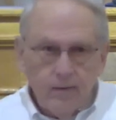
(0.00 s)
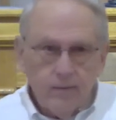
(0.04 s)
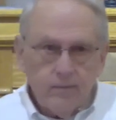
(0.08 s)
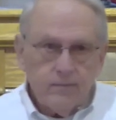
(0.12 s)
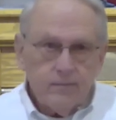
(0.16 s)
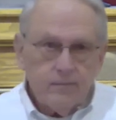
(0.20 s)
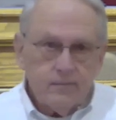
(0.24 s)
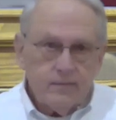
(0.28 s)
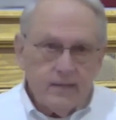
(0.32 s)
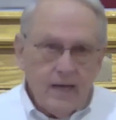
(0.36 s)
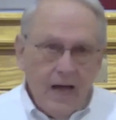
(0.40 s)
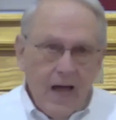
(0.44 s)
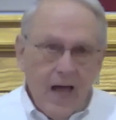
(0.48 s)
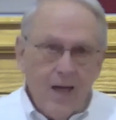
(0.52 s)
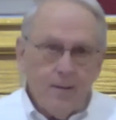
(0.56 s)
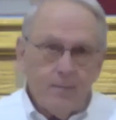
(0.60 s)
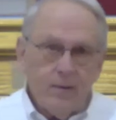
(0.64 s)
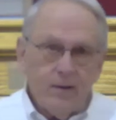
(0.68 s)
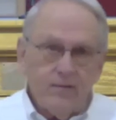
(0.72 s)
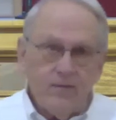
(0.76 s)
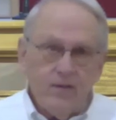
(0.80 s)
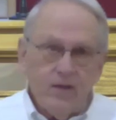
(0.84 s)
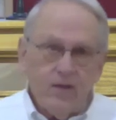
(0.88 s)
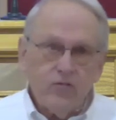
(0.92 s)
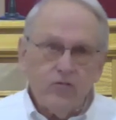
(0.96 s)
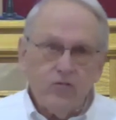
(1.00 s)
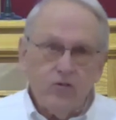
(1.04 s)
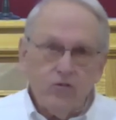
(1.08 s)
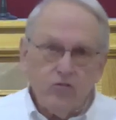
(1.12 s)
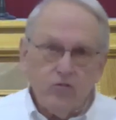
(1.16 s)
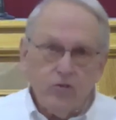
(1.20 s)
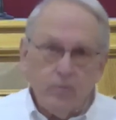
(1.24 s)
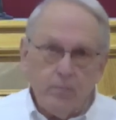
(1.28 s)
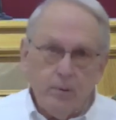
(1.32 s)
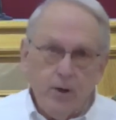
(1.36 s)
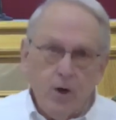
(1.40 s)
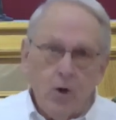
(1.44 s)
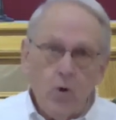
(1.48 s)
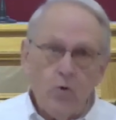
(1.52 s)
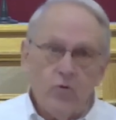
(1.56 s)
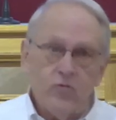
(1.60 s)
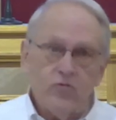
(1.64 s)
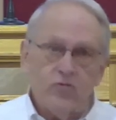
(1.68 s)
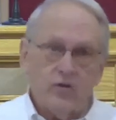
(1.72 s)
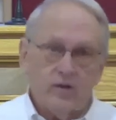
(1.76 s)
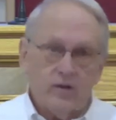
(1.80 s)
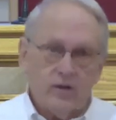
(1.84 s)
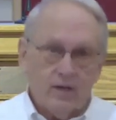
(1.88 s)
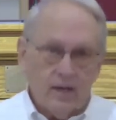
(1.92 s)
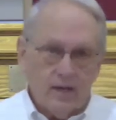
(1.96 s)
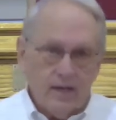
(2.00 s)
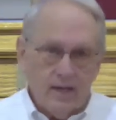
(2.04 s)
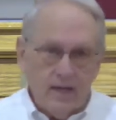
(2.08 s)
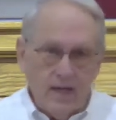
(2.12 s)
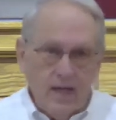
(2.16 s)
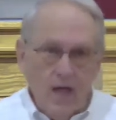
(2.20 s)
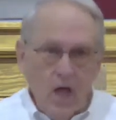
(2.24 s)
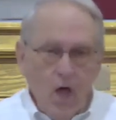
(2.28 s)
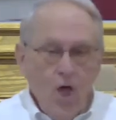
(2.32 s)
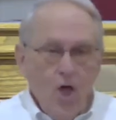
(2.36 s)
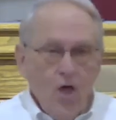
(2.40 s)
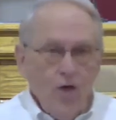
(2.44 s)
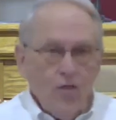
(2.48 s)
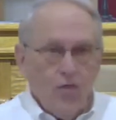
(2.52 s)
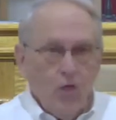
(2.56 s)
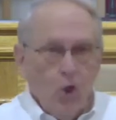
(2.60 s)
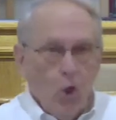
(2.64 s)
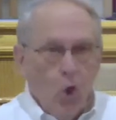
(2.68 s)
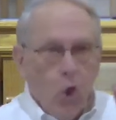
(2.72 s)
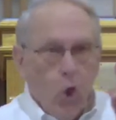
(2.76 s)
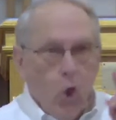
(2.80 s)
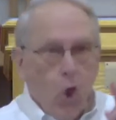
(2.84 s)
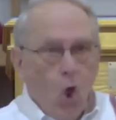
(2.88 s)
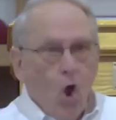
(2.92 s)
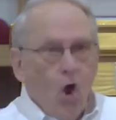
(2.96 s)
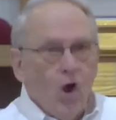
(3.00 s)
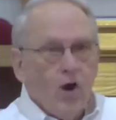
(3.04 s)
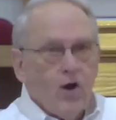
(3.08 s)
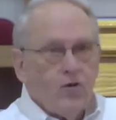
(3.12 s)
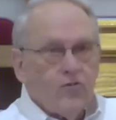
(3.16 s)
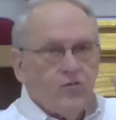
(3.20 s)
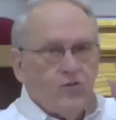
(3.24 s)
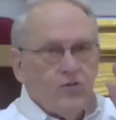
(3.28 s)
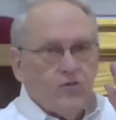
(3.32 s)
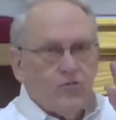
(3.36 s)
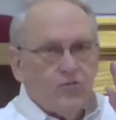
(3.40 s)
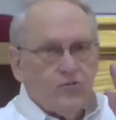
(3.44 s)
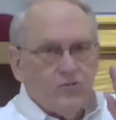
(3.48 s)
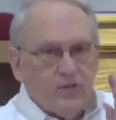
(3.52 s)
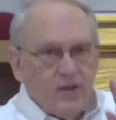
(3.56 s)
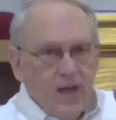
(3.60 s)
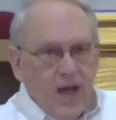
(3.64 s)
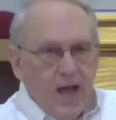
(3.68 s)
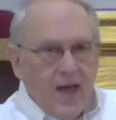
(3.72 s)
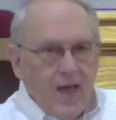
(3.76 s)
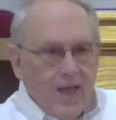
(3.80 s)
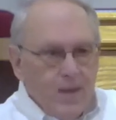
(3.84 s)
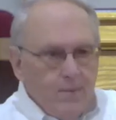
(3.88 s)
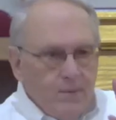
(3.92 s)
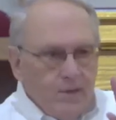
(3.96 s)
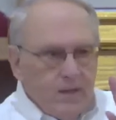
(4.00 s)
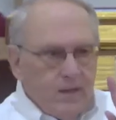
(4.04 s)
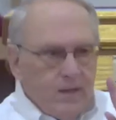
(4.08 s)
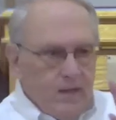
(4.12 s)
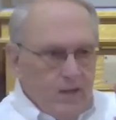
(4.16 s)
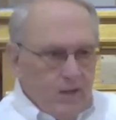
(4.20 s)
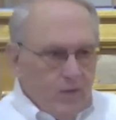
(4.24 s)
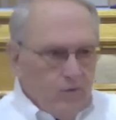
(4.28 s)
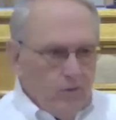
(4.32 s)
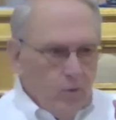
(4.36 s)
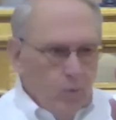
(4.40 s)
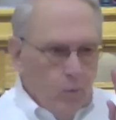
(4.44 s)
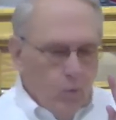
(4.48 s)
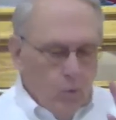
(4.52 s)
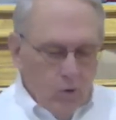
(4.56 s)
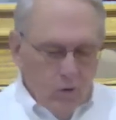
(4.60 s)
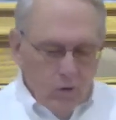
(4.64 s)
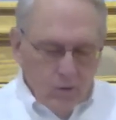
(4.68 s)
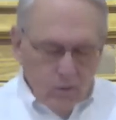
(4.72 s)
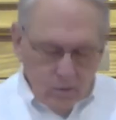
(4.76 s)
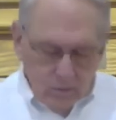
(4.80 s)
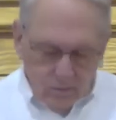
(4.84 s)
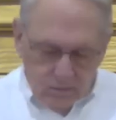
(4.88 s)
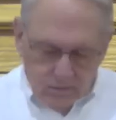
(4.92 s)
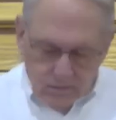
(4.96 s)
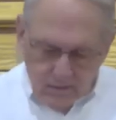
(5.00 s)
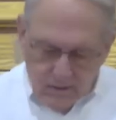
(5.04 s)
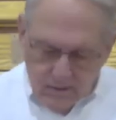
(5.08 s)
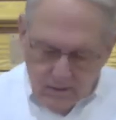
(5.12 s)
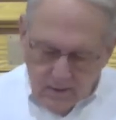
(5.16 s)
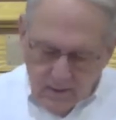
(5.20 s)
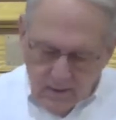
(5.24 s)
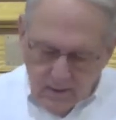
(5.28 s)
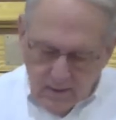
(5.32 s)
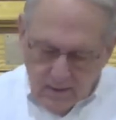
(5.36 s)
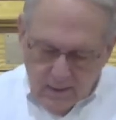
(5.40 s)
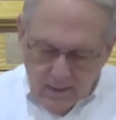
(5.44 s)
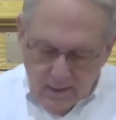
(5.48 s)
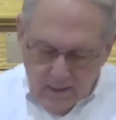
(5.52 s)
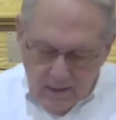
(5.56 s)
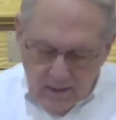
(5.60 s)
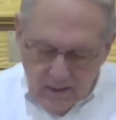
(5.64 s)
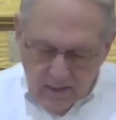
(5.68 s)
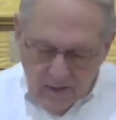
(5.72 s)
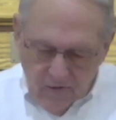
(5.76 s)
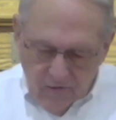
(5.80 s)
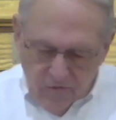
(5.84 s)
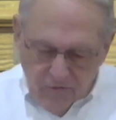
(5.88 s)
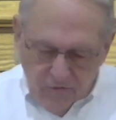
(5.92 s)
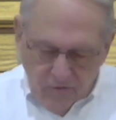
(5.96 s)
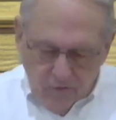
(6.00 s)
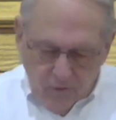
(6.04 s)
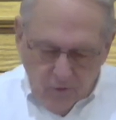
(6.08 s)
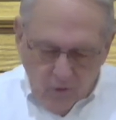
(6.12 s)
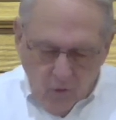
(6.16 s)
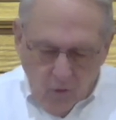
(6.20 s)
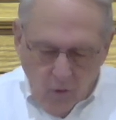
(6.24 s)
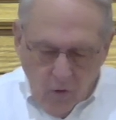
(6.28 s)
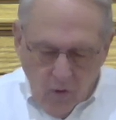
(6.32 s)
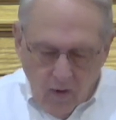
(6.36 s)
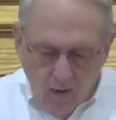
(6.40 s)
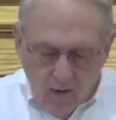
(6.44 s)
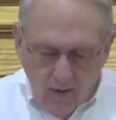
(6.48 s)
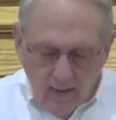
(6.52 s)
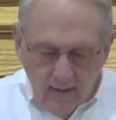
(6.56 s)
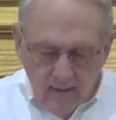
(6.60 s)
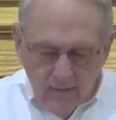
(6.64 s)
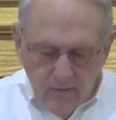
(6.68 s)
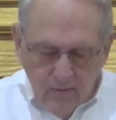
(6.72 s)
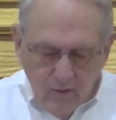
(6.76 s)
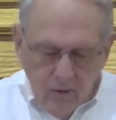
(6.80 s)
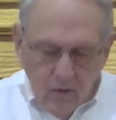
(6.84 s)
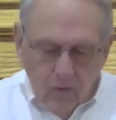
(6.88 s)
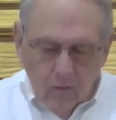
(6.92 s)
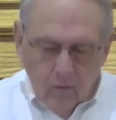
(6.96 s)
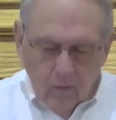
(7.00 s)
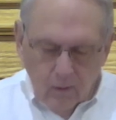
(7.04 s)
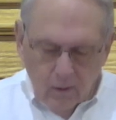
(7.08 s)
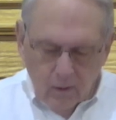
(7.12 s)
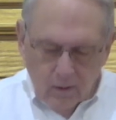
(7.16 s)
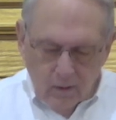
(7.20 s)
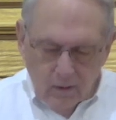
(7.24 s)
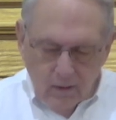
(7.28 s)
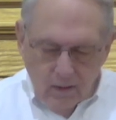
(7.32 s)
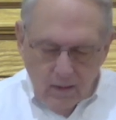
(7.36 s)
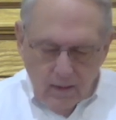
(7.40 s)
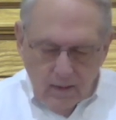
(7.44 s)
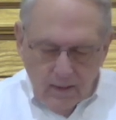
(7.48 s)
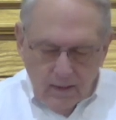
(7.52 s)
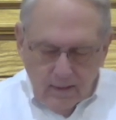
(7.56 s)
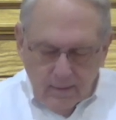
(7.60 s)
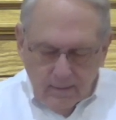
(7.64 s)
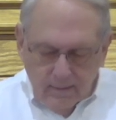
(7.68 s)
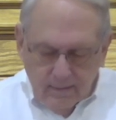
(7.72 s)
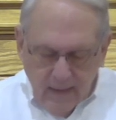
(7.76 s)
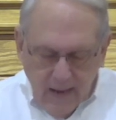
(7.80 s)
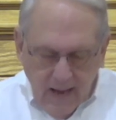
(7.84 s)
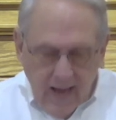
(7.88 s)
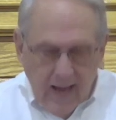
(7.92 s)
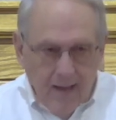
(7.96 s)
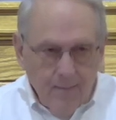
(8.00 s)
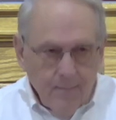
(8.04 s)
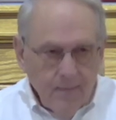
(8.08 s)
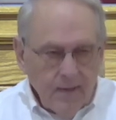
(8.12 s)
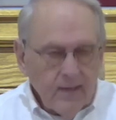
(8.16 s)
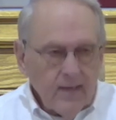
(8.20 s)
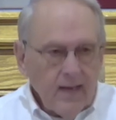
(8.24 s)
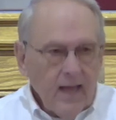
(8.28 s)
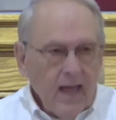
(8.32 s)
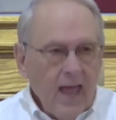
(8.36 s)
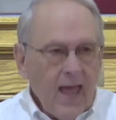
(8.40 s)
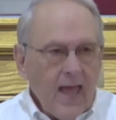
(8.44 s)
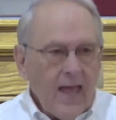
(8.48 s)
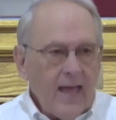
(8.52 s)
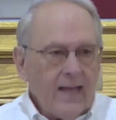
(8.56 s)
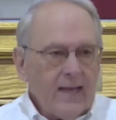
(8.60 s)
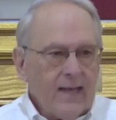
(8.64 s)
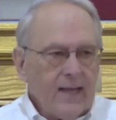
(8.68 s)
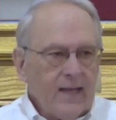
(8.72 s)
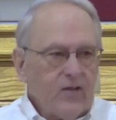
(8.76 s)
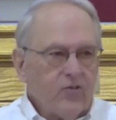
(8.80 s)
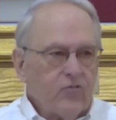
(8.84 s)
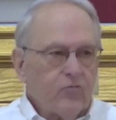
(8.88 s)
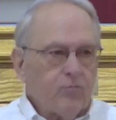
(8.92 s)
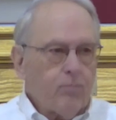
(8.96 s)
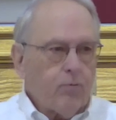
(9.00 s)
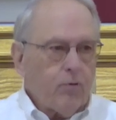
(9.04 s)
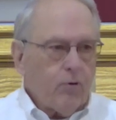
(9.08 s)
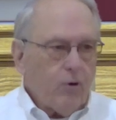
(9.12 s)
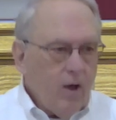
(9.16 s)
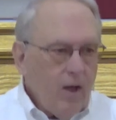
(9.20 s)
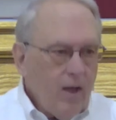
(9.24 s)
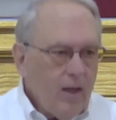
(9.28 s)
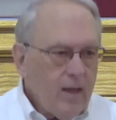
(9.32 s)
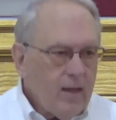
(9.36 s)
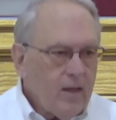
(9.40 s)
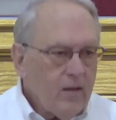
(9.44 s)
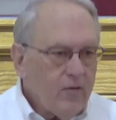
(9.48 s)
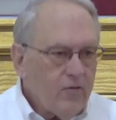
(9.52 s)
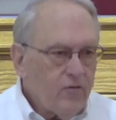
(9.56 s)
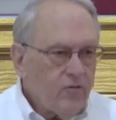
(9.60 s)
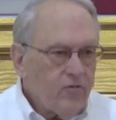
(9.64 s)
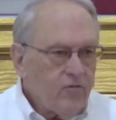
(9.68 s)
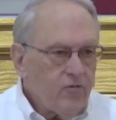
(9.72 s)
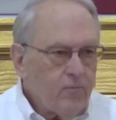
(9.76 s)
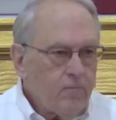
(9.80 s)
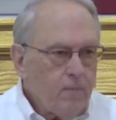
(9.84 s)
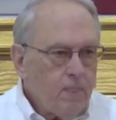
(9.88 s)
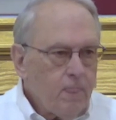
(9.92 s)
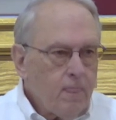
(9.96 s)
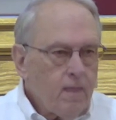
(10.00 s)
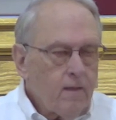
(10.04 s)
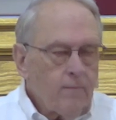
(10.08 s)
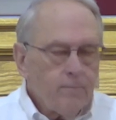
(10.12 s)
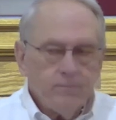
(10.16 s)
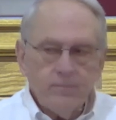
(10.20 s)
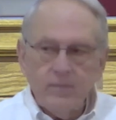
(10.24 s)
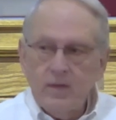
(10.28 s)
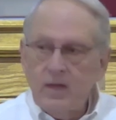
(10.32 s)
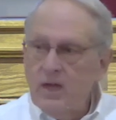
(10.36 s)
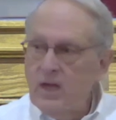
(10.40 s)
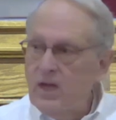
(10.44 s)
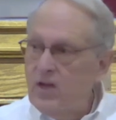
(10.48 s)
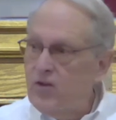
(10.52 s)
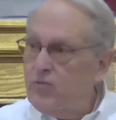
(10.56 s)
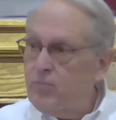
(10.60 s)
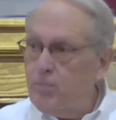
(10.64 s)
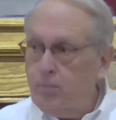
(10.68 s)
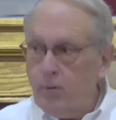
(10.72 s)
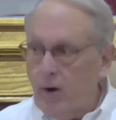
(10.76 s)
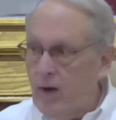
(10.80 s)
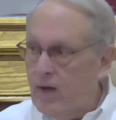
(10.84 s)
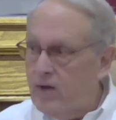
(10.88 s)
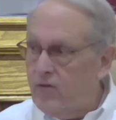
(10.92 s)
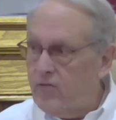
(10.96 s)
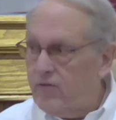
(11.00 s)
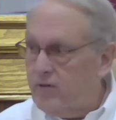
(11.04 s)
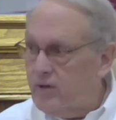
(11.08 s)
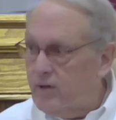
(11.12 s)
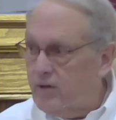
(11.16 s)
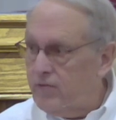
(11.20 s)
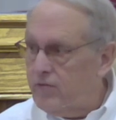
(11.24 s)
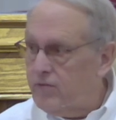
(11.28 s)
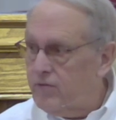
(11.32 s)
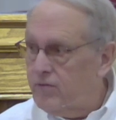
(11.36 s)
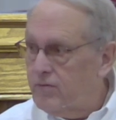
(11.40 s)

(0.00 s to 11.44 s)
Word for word: diamond. This is supposedly the largest diamond in the world. It is the koh i diamond, and its price is priceless.